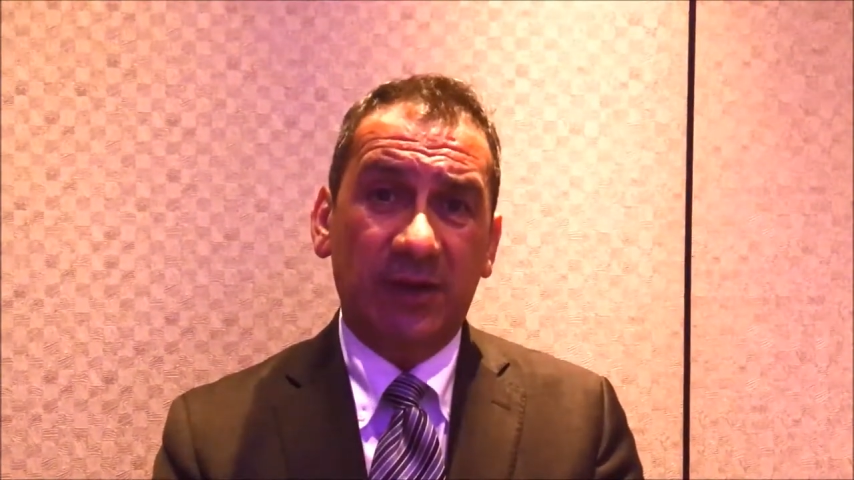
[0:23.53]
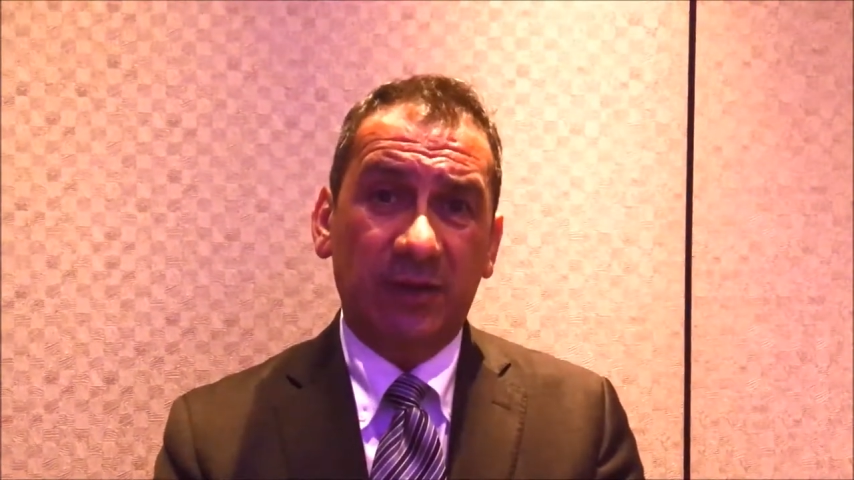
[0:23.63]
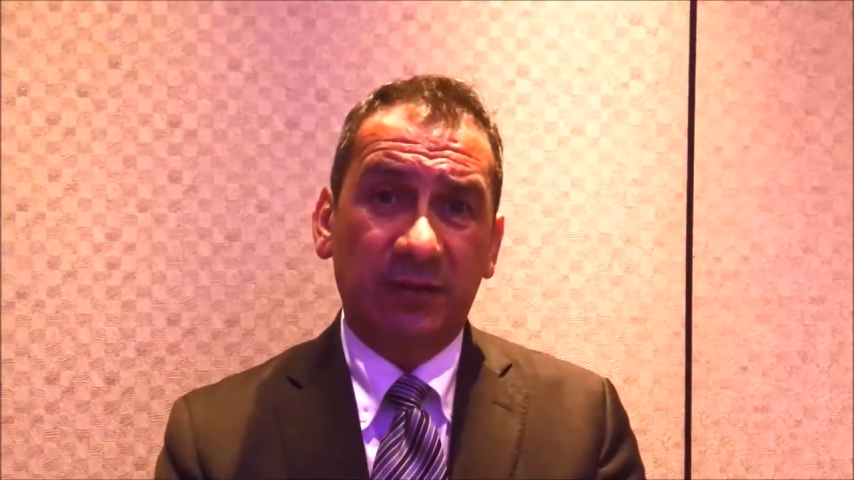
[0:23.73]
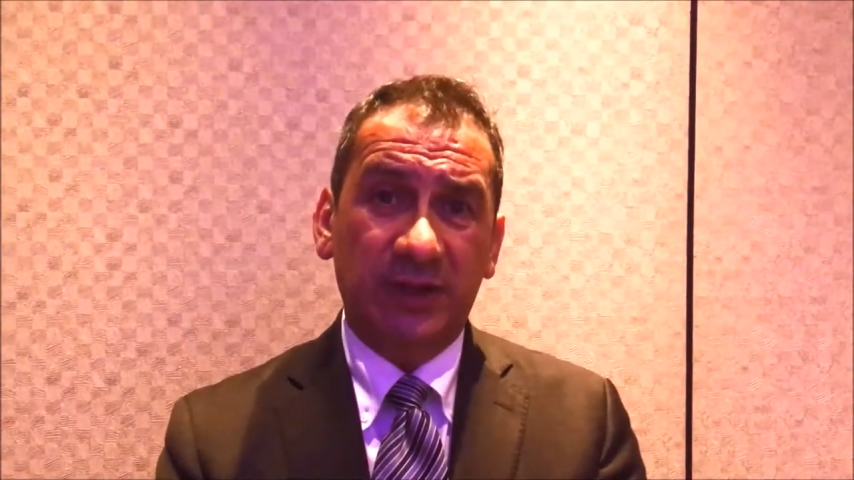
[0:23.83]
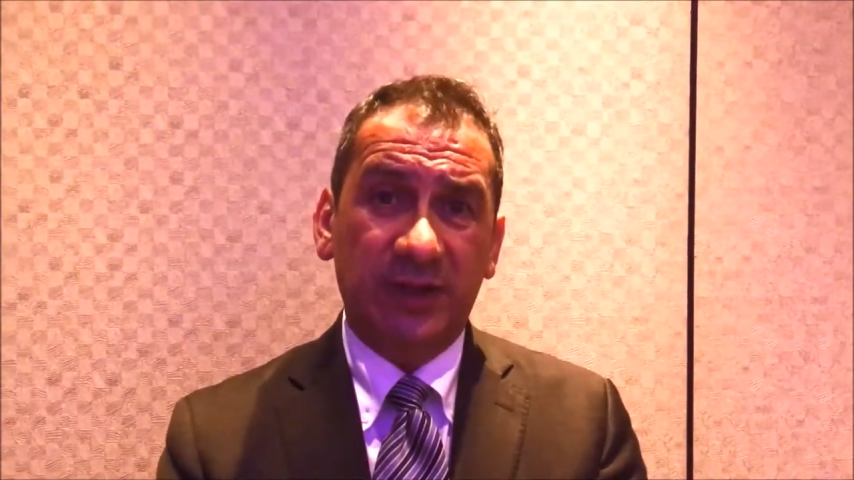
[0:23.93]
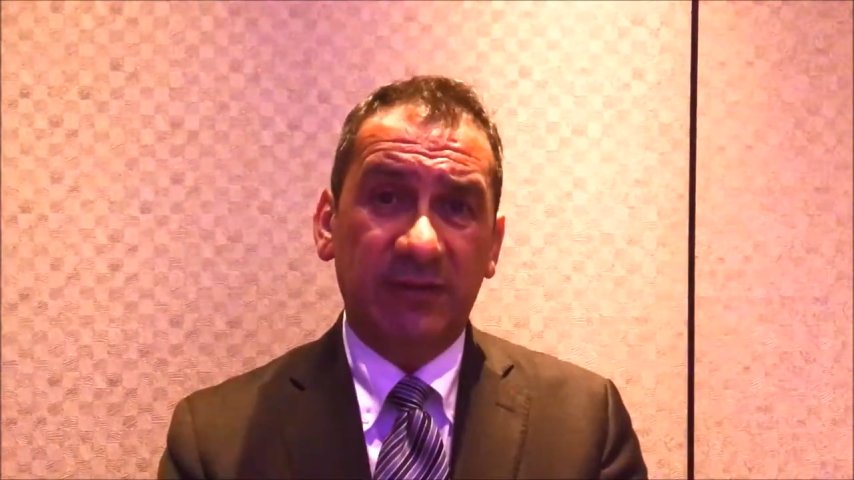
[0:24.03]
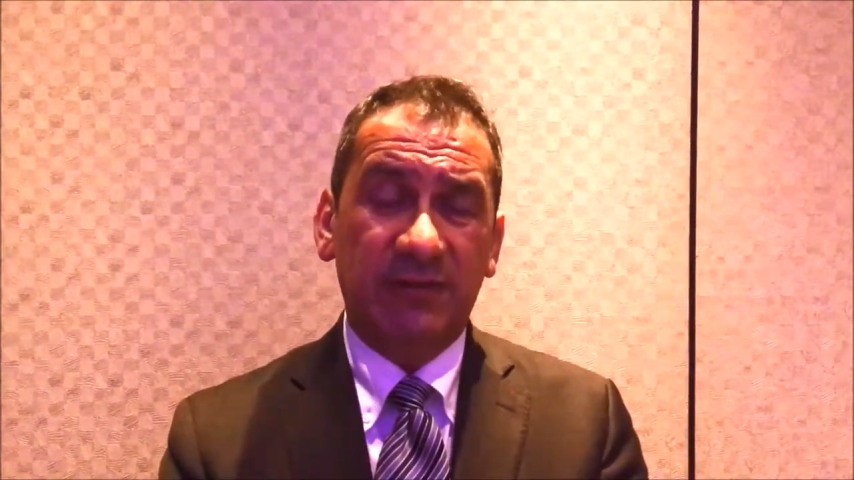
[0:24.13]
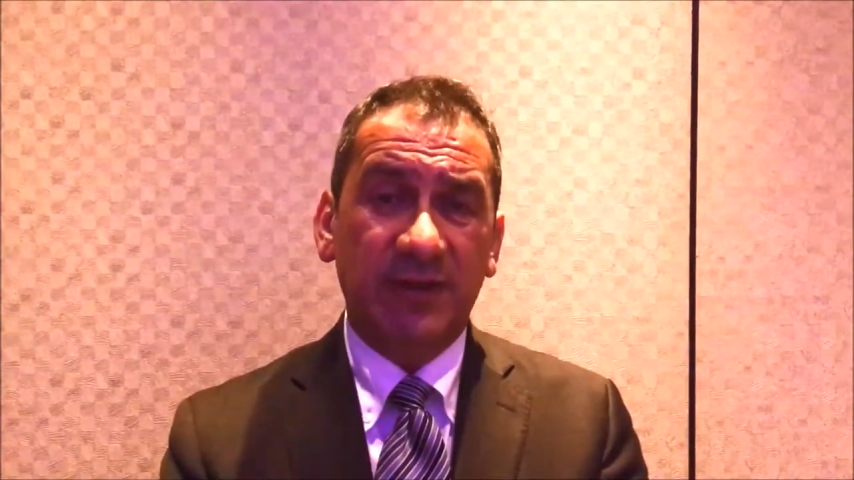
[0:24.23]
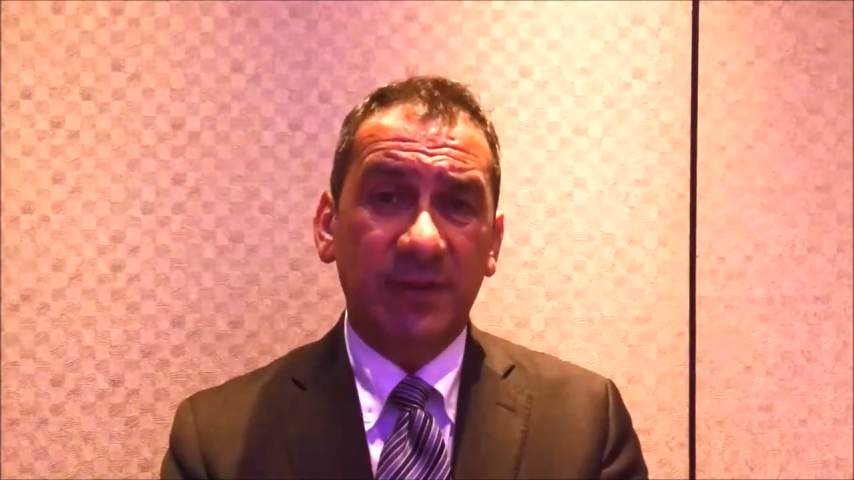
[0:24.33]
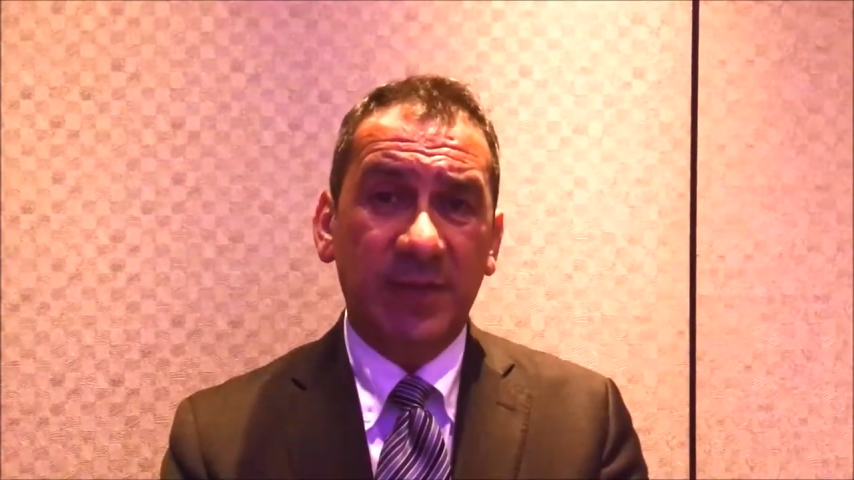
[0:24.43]
on the
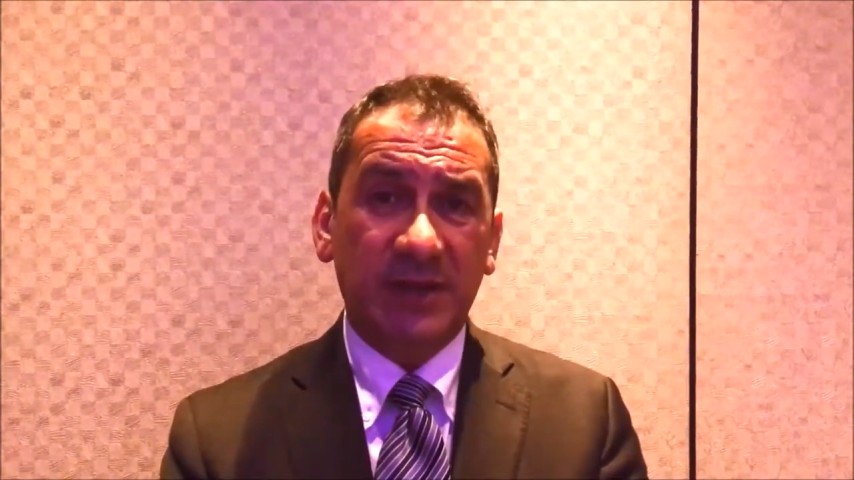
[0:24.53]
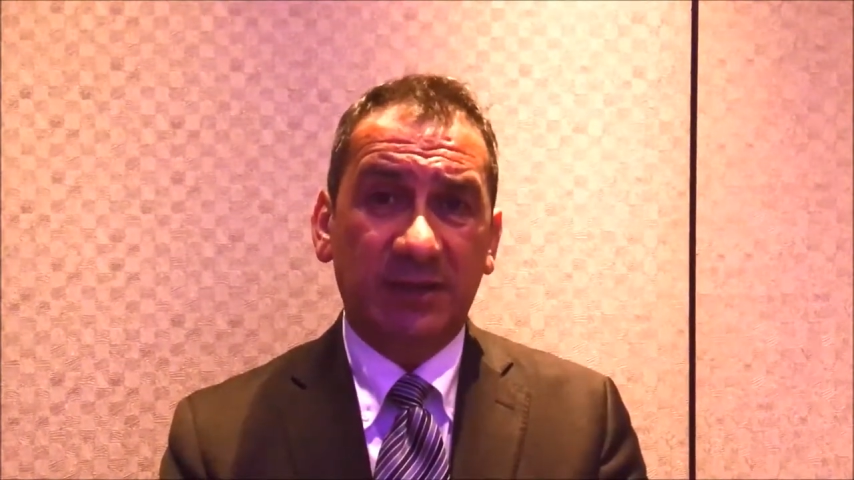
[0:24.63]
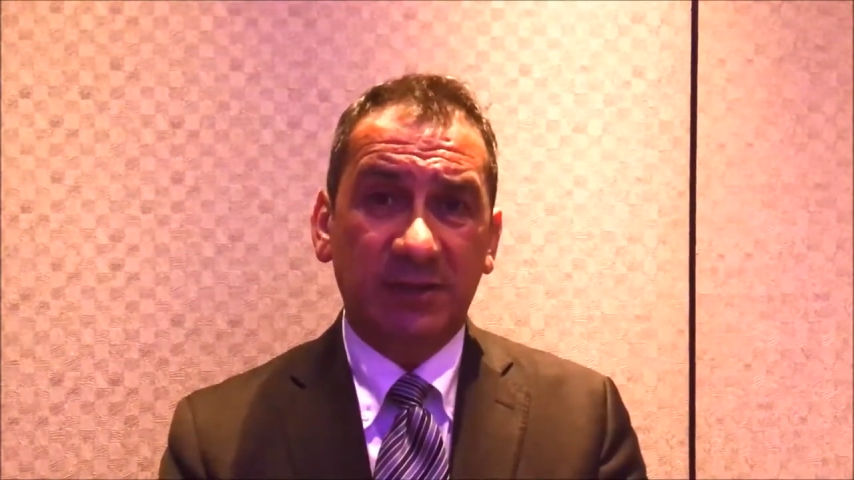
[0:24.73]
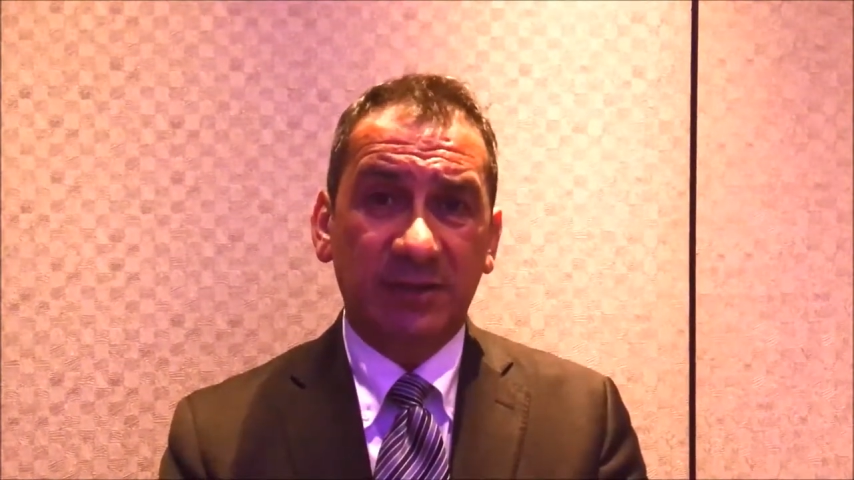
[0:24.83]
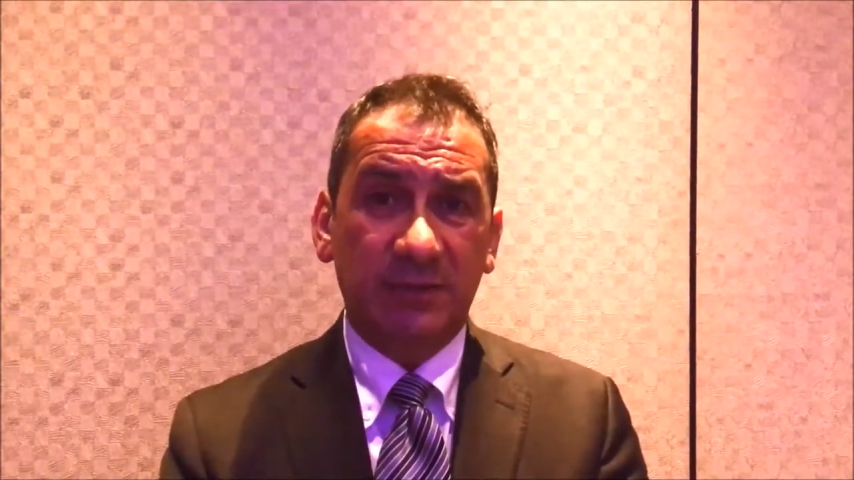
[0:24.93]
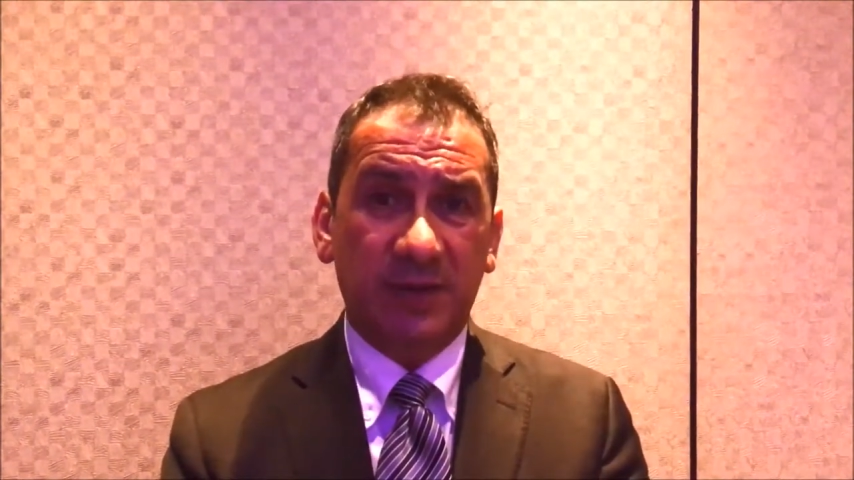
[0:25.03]
Fundamentals